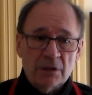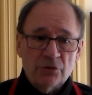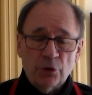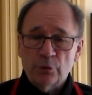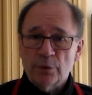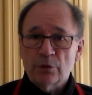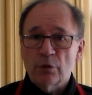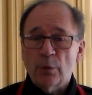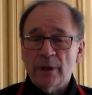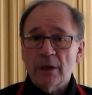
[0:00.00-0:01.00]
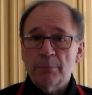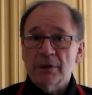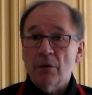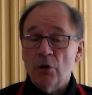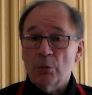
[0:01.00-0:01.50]
children growing up
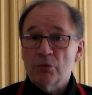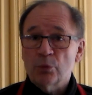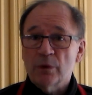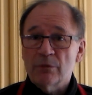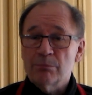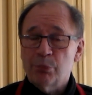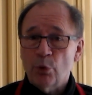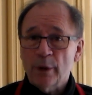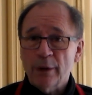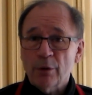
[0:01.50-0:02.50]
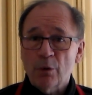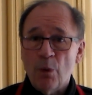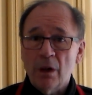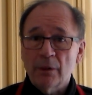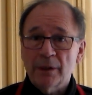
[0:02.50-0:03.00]
in homes with poor air
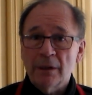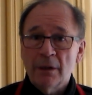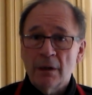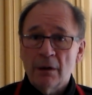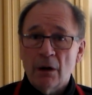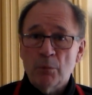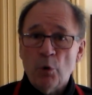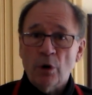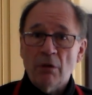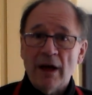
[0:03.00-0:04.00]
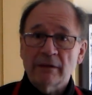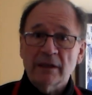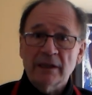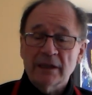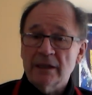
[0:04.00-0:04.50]
quality are more
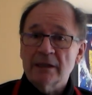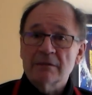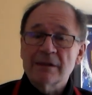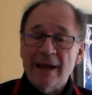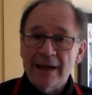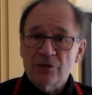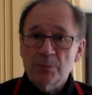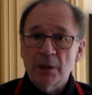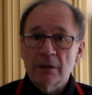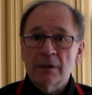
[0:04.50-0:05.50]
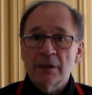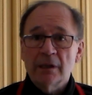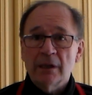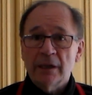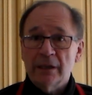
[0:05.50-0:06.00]
likely to get asthma
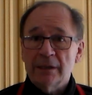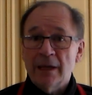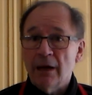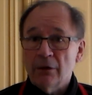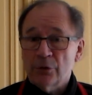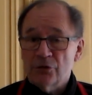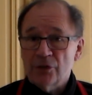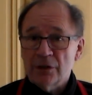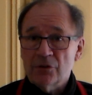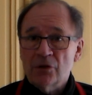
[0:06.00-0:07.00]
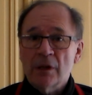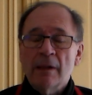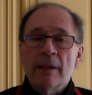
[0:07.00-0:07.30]
and allergies.